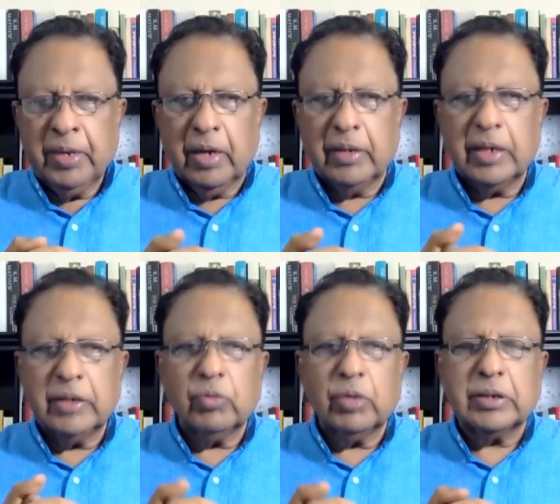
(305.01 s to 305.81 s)
And that
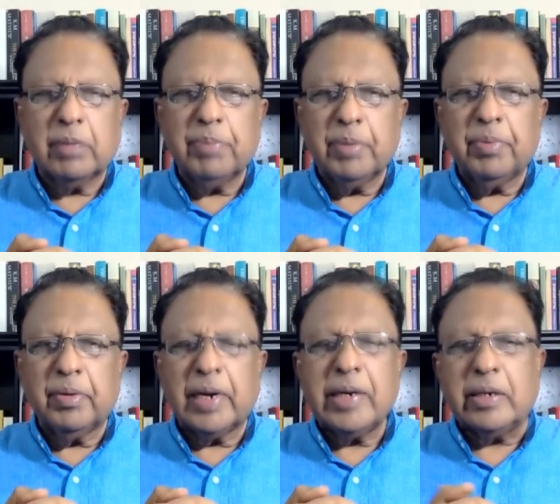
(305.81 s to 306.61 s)
is why some people
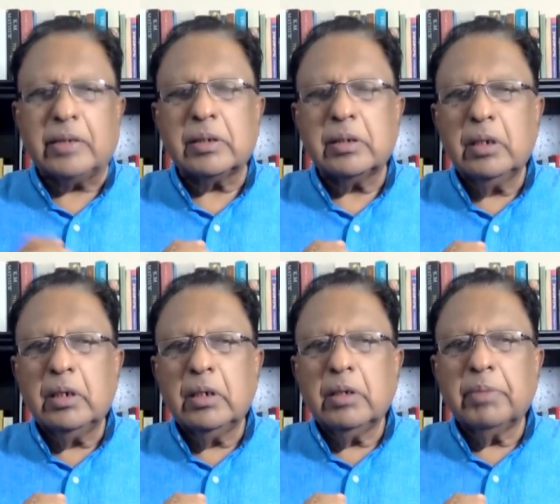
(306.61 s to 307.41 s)
read it,
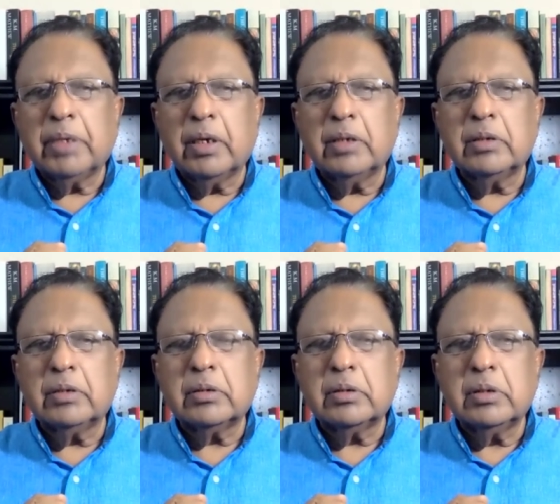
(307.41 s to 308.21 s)

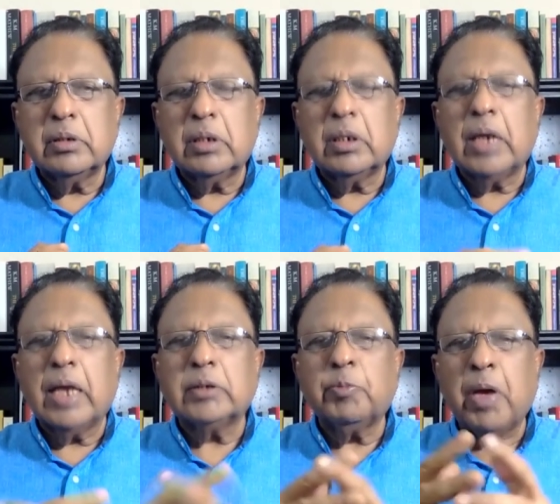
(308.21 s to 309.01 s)
because
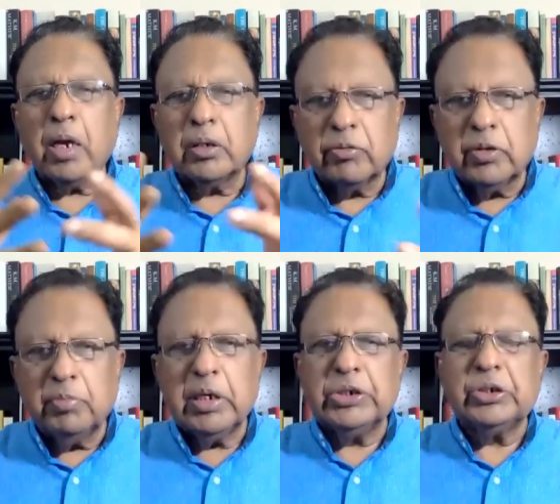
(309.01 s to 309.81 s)
as part of the
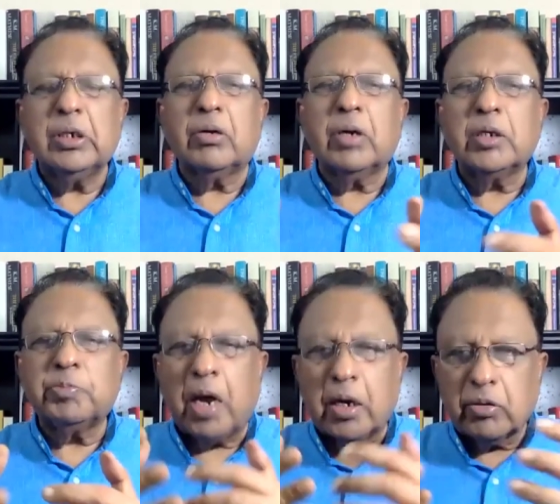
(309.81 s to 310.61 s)
militia or as
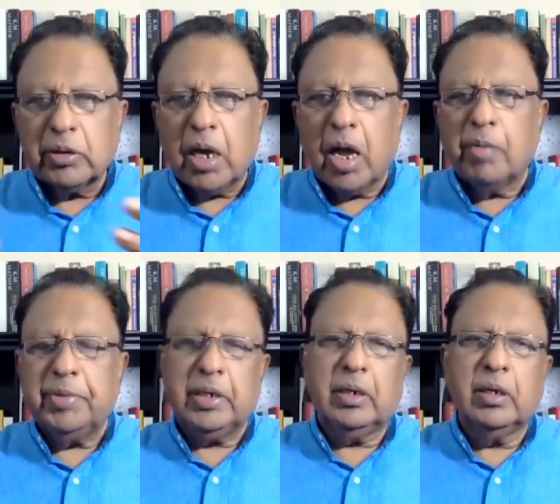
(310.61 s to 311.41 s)
part of the
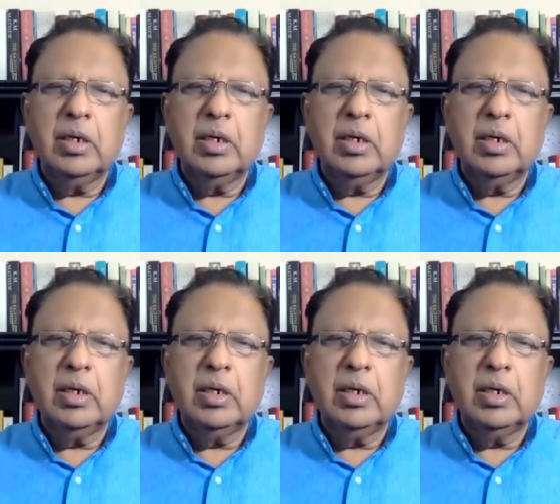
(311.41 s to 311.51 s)
army,